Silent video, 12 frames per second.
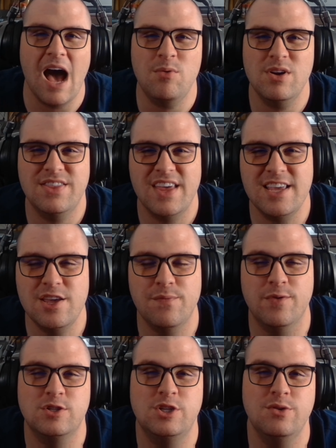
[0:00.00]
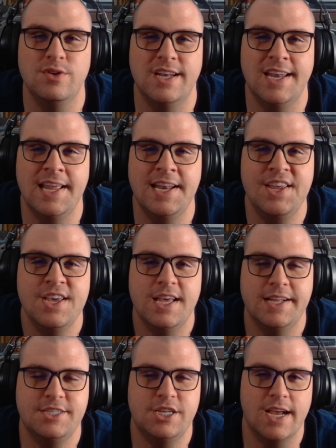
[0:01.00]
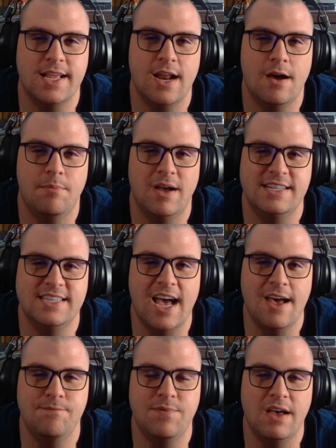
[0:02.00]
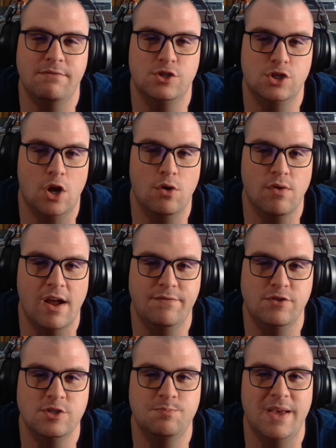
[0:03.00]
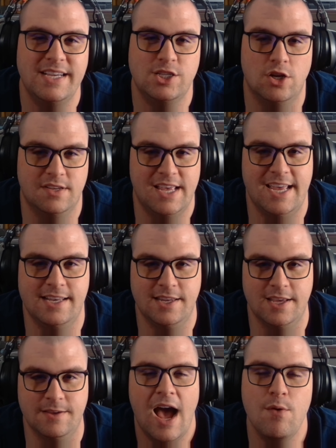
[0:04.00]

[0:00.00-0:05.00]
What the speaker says: want to thank you for tuning in and checking out my top 5 assault rifles based on KD.